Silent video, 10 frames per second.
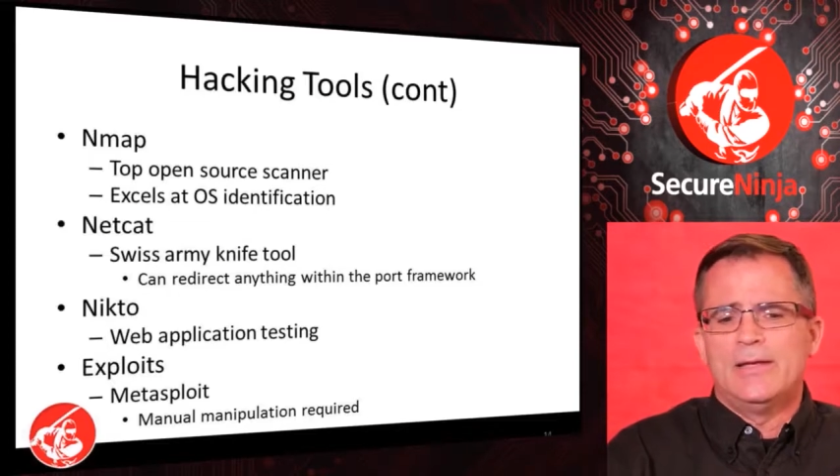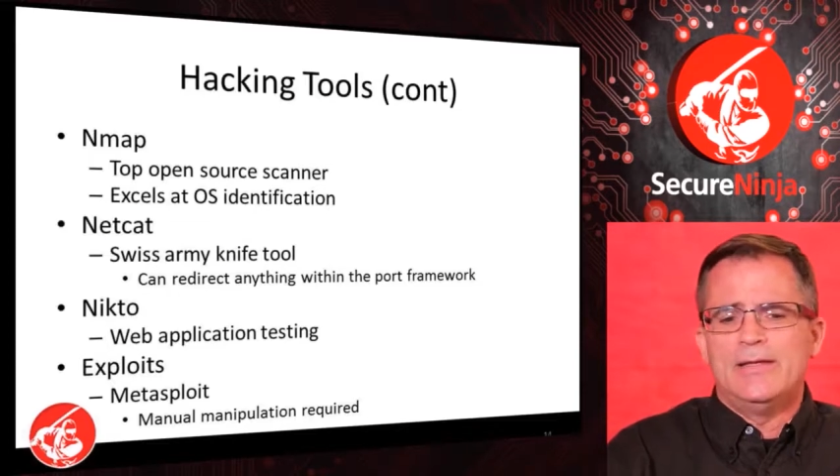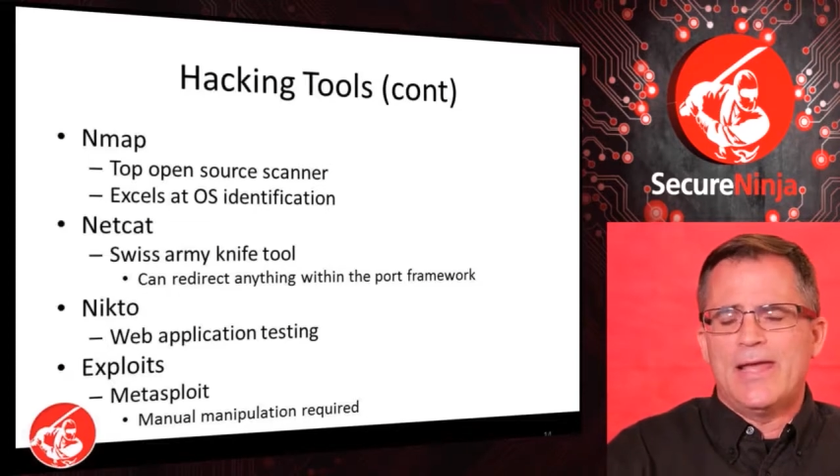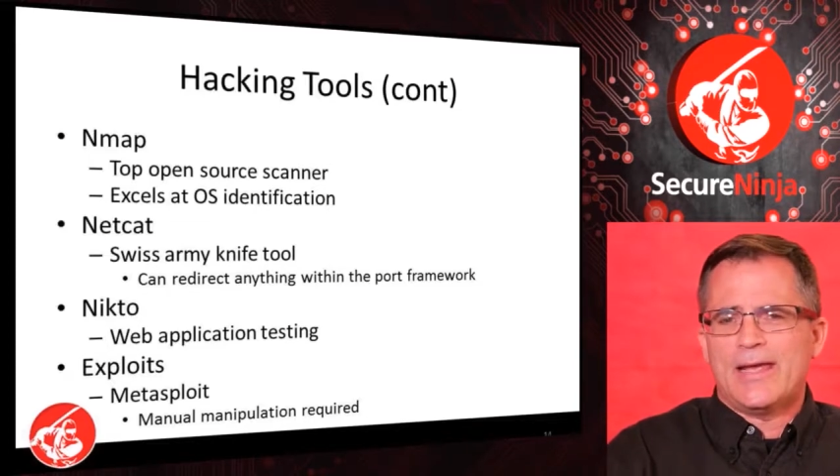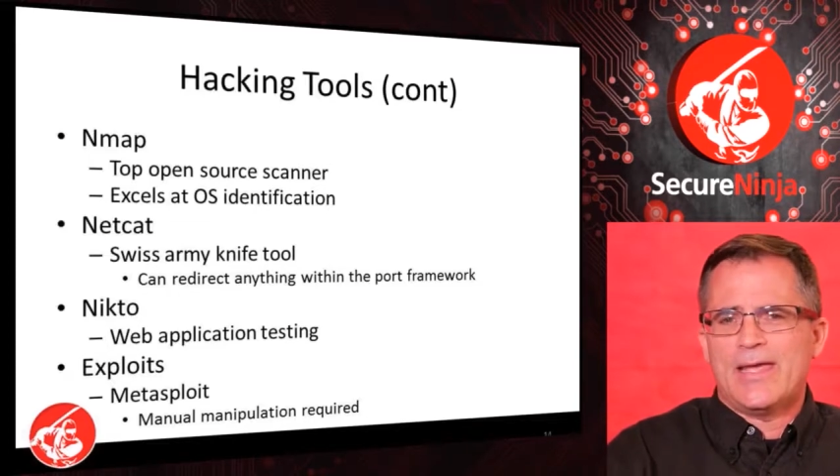
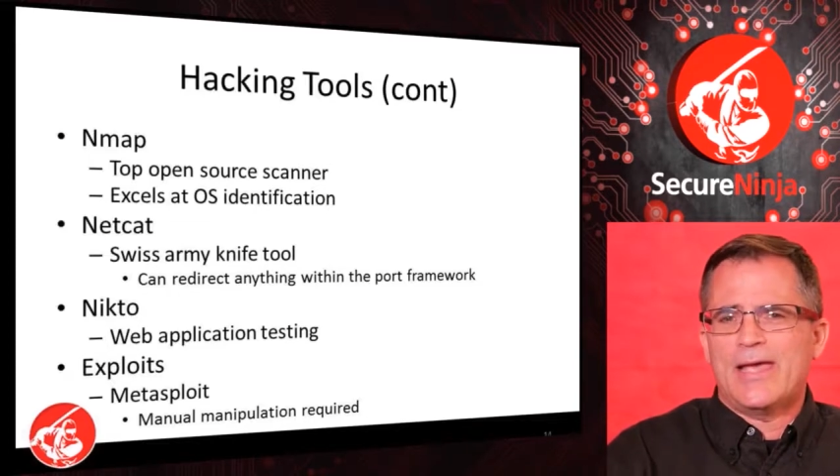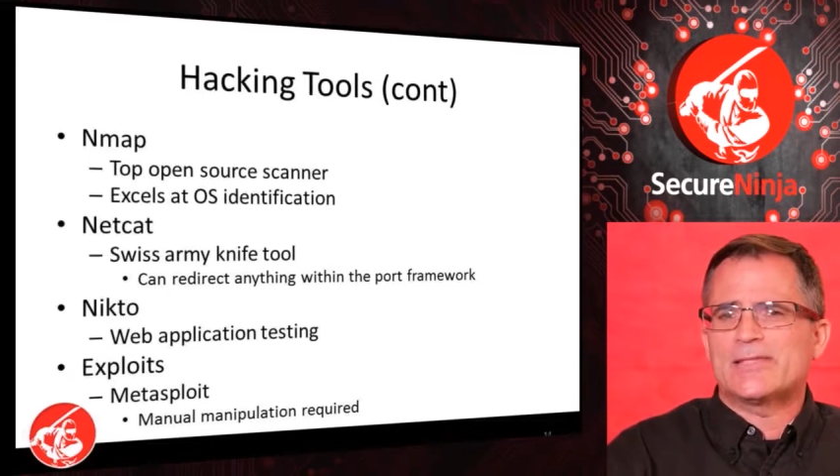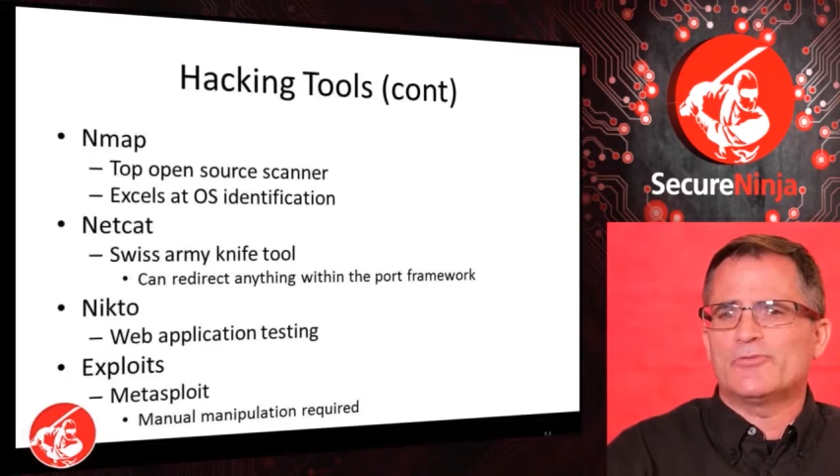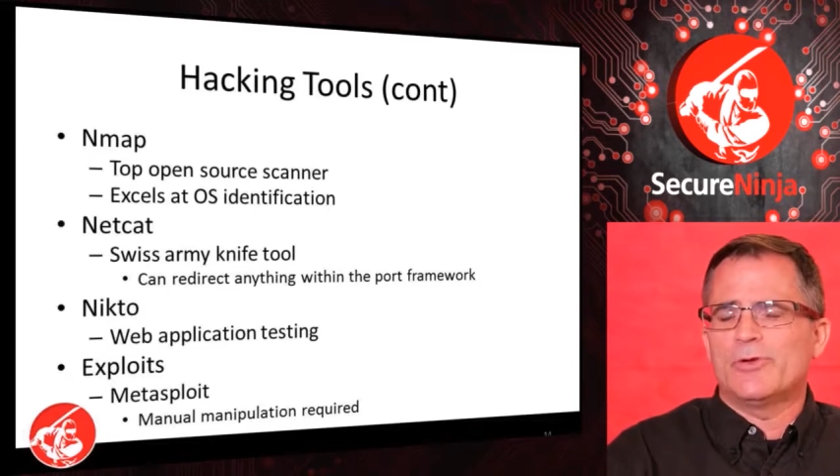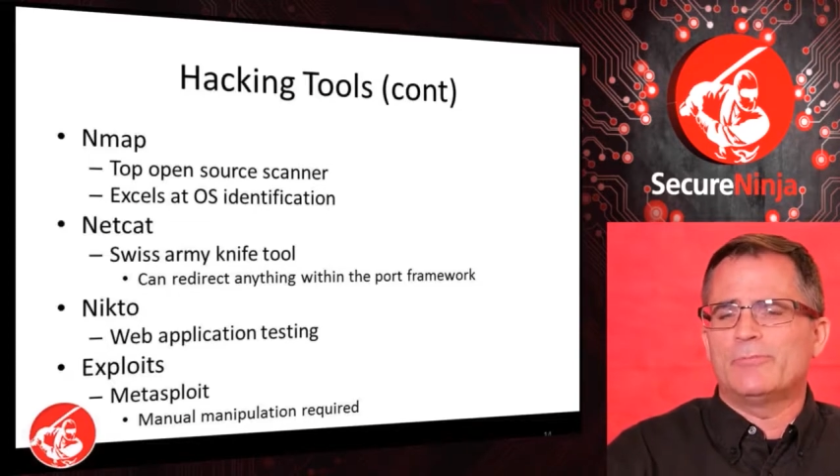
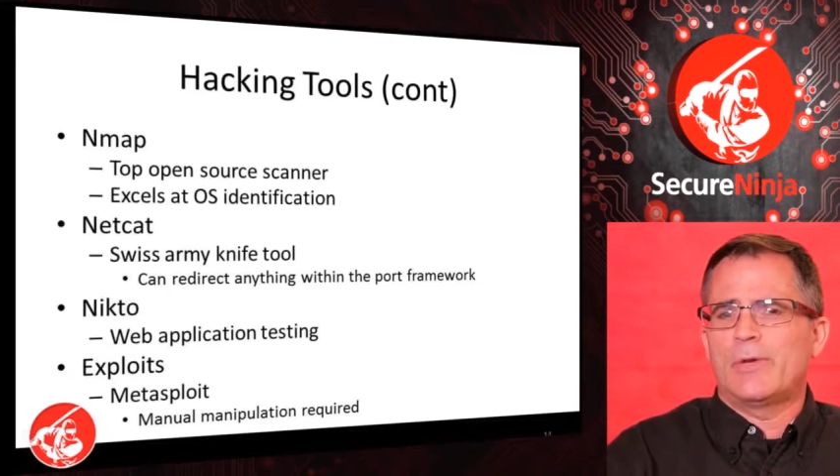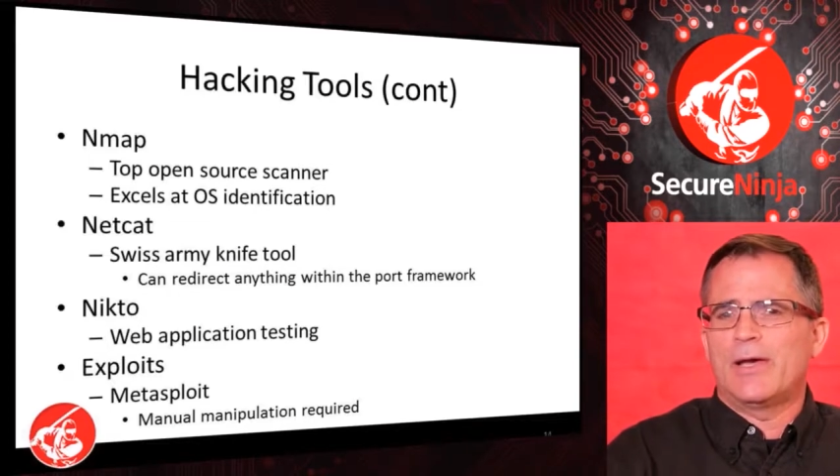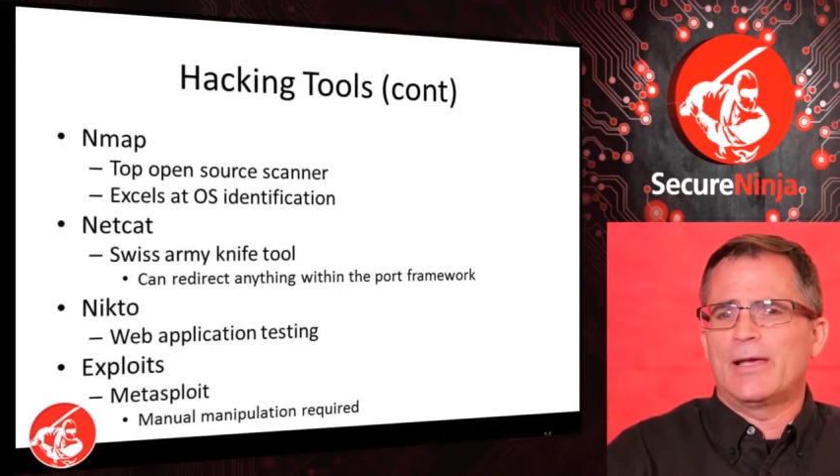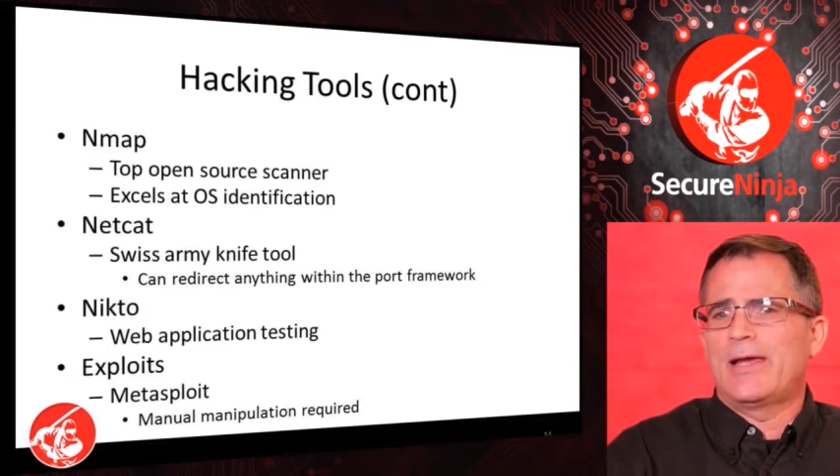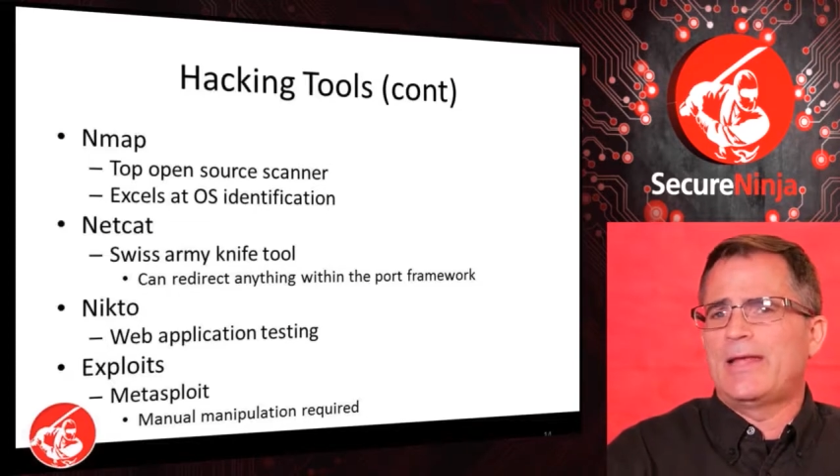Netcat's written by
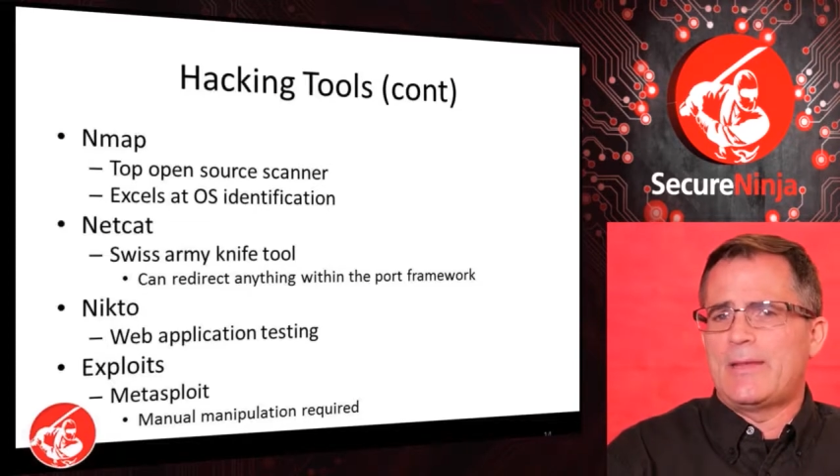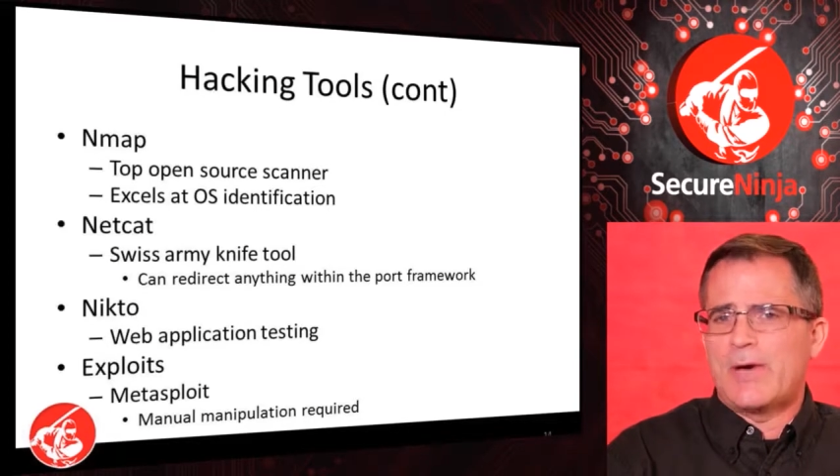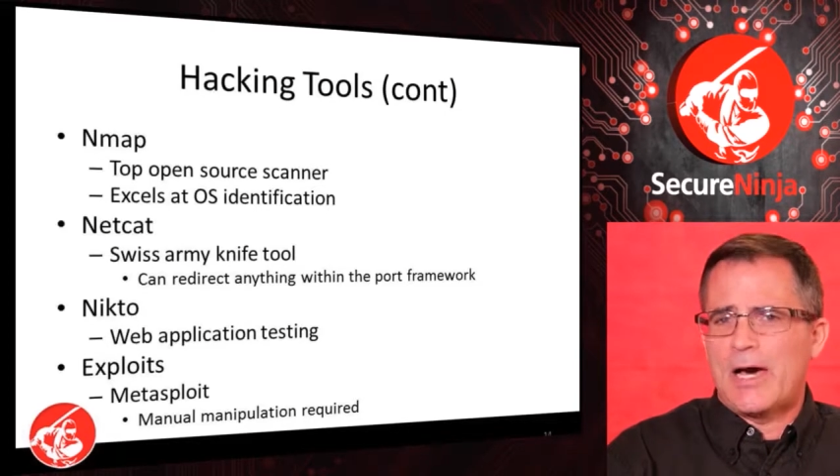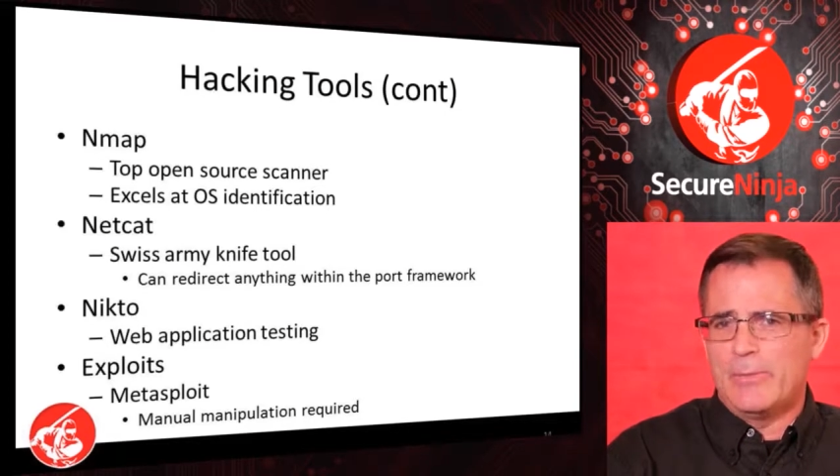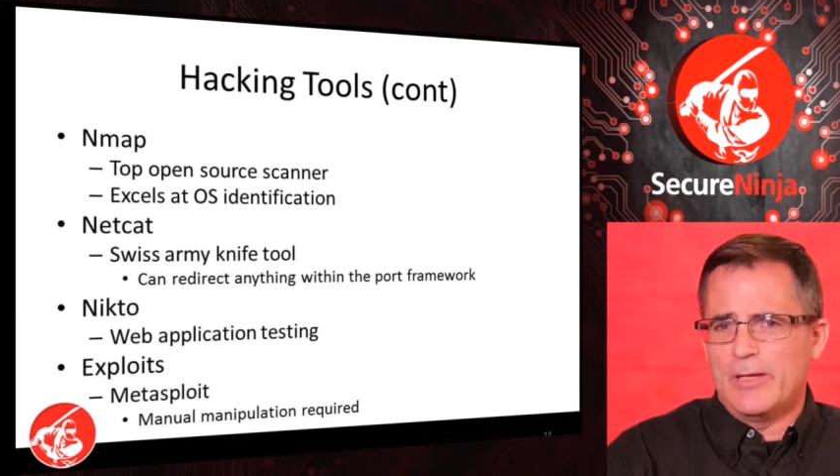a guy named
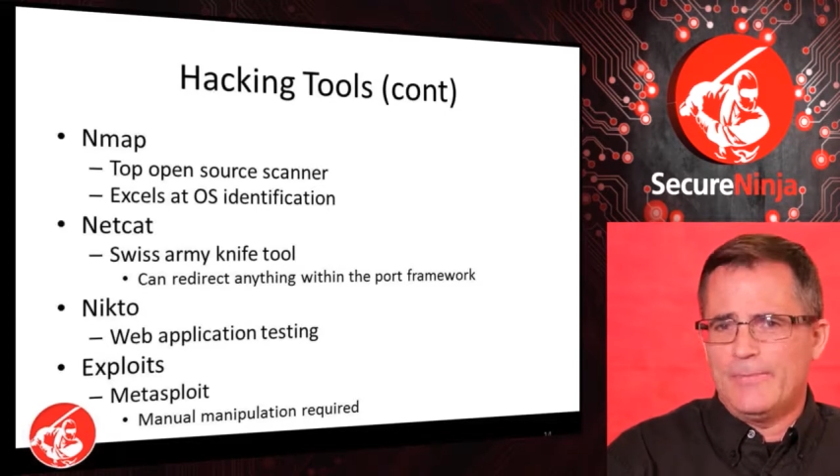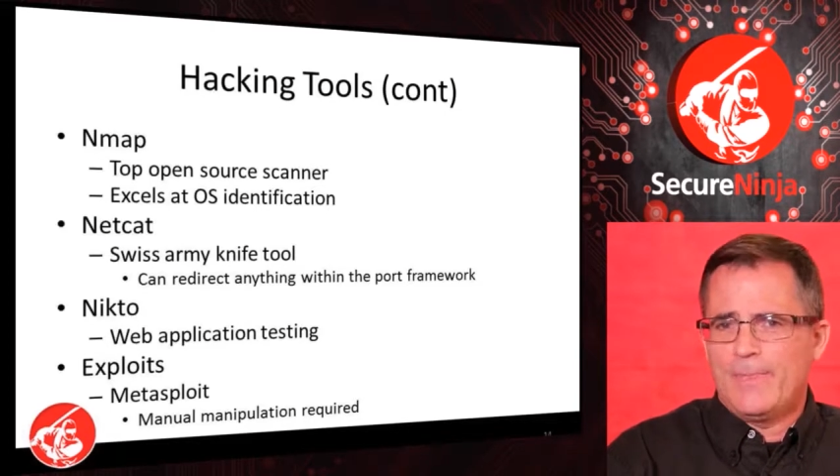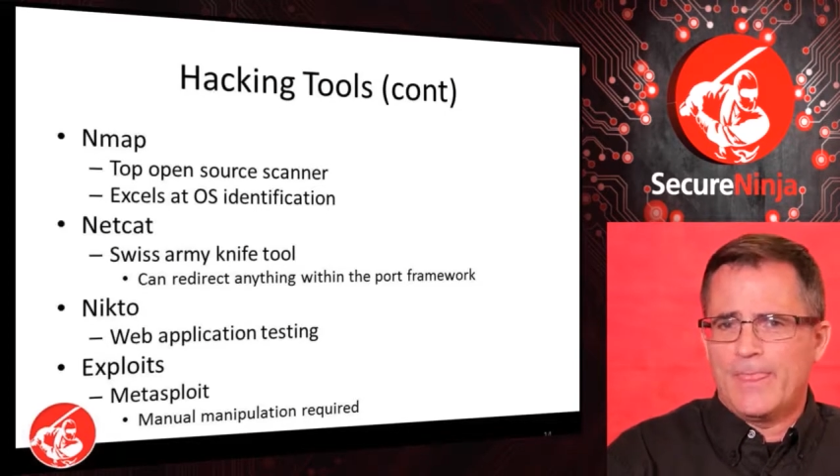Hobbit.